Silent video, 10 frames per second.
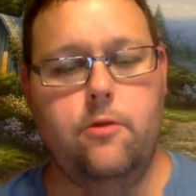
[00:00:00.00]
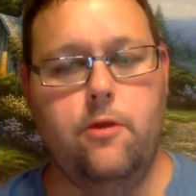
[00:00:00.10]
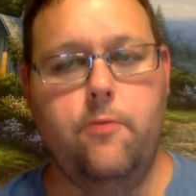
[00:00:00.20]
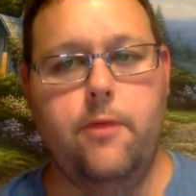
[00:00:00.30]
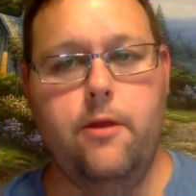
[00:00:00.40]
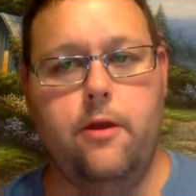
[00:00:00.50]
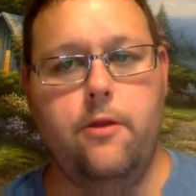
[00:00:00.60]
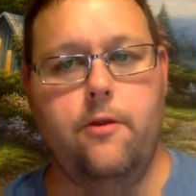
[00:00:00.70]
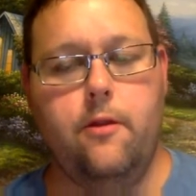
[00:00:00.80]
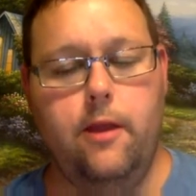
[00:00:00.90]
another
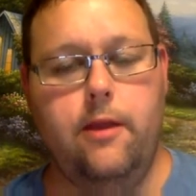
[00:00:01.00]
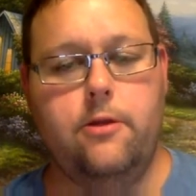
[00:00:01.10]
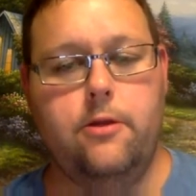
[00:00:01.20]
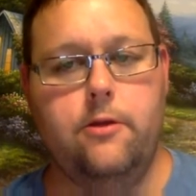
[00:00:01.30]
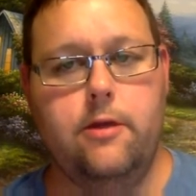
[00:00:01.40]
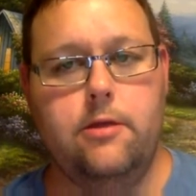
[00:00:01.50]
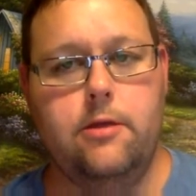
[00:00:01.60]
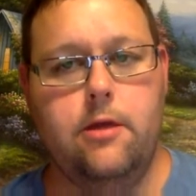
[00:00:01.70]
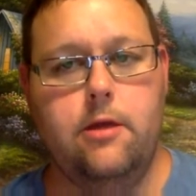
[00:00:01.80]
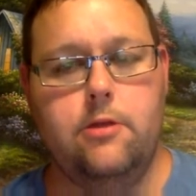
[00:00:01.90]
link to it,
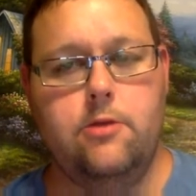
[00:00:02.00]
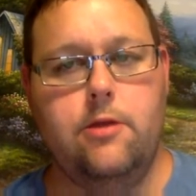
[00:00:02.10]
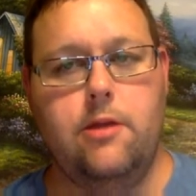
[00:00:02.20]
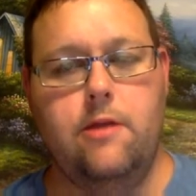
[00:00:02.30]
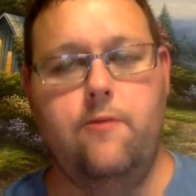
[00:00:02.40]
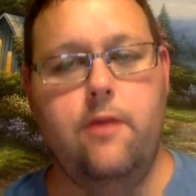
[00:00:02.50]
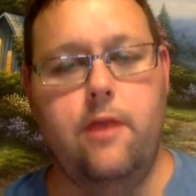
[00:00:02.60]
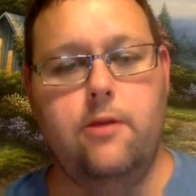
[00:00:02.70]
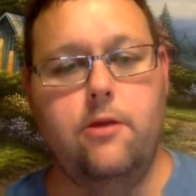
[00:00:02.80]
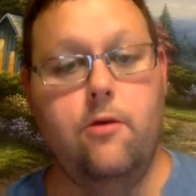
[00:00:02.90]
so that if you need
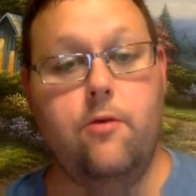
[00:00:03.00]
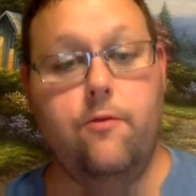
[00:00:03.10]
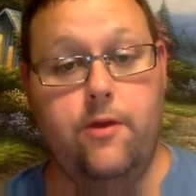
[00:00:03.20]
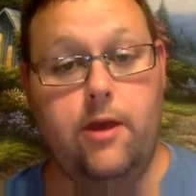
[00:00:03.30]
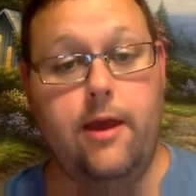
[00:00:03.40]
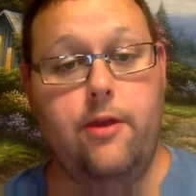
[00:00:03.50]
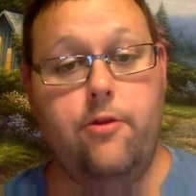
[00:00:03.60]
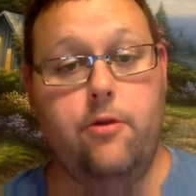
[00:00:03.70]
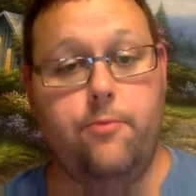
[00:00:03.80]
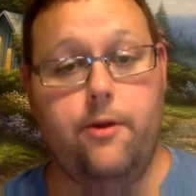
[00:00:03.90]
to or if you can, you can
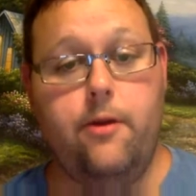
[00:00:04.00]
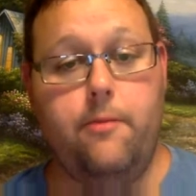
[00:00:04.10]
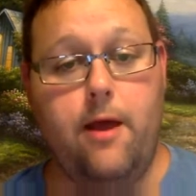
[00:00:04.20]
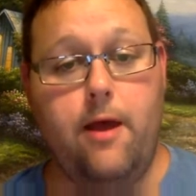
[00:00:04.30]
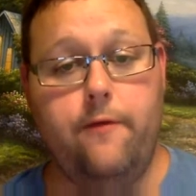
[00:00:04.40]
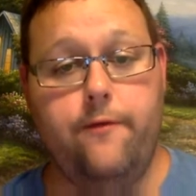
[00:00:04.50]
print them off.